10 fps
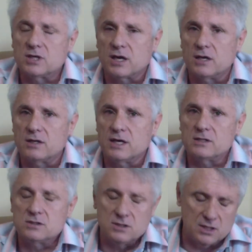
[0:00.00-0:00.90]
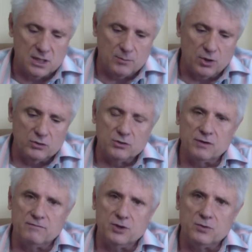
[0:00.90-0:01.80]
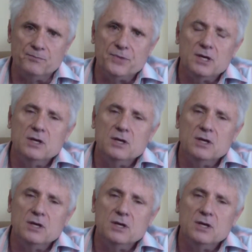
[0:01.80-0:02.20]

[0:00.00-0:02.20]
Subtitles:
taking that on review.